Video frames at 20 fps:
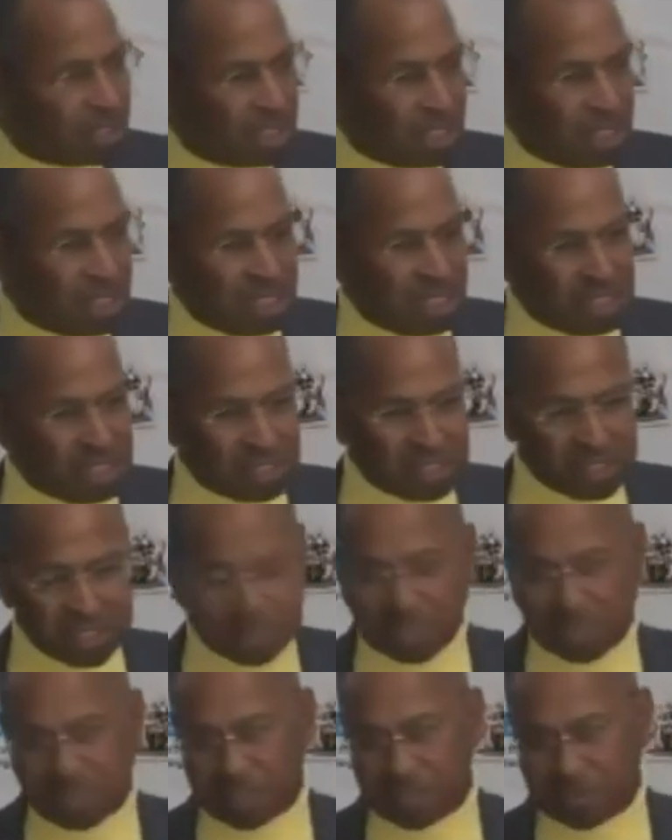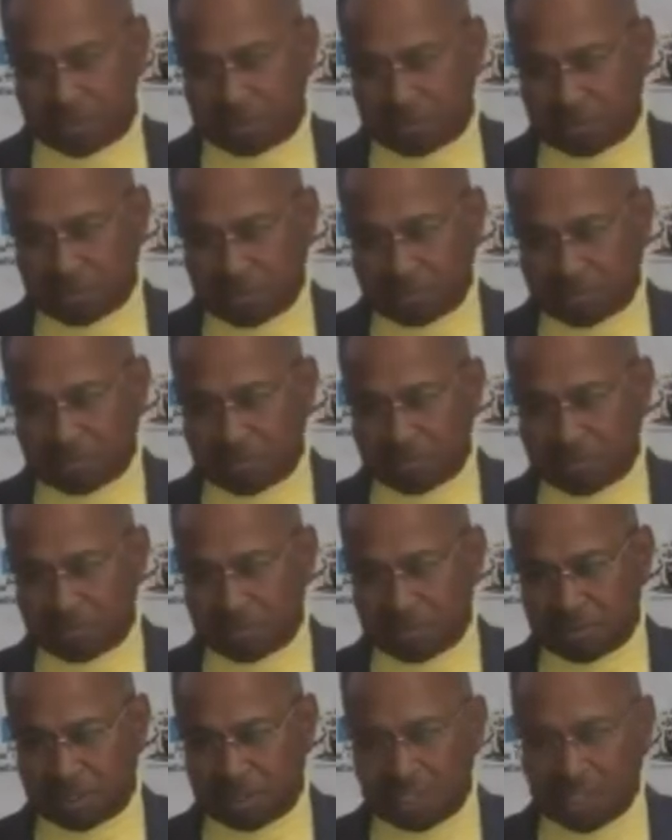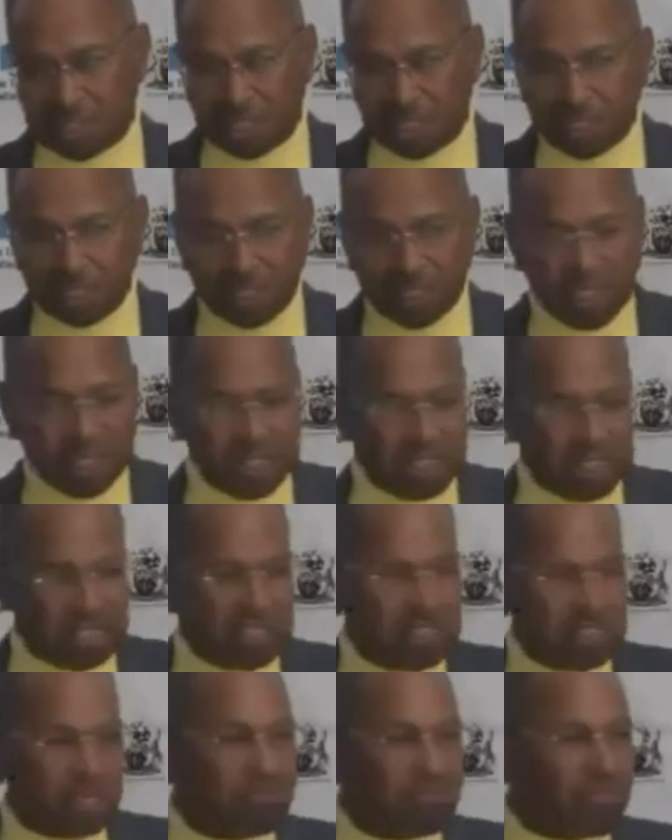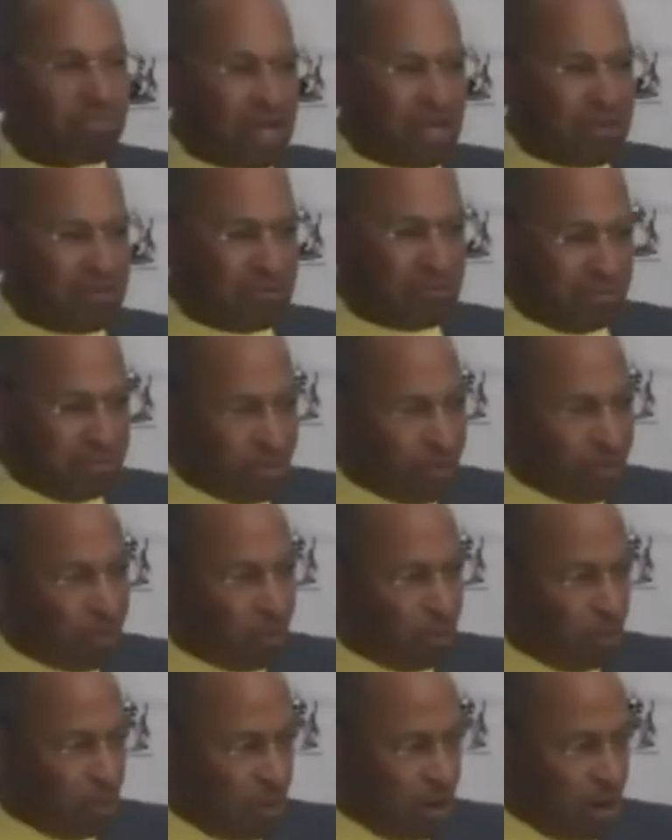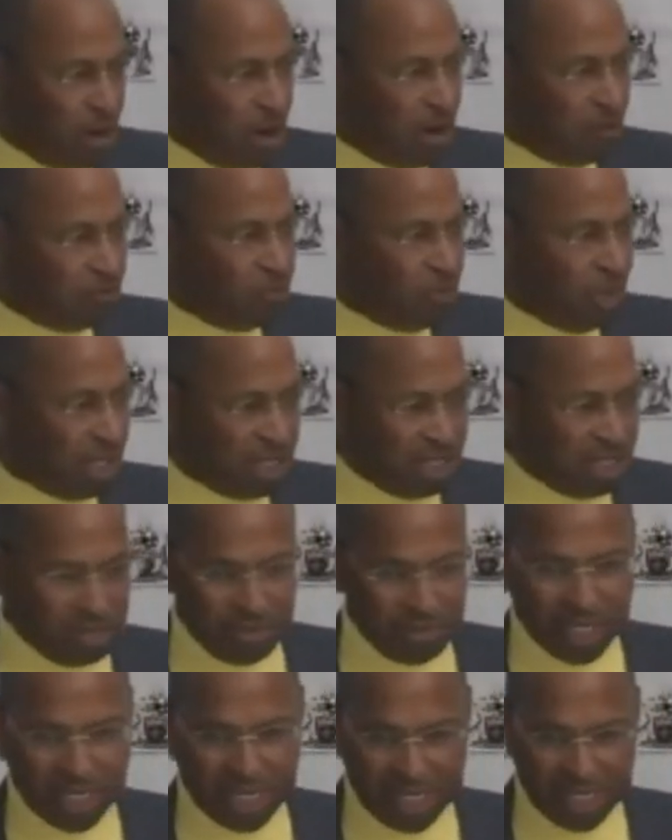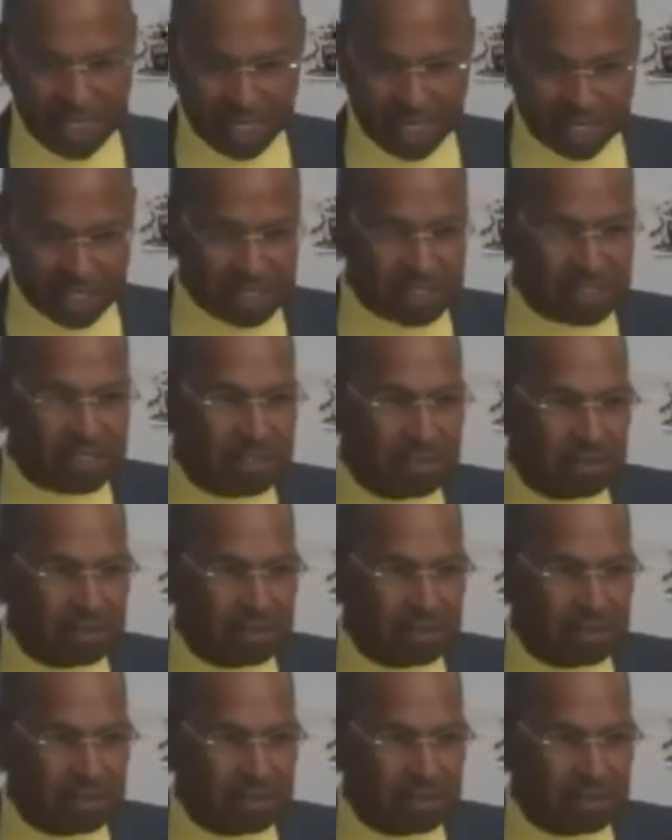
is the differing view of what it really is.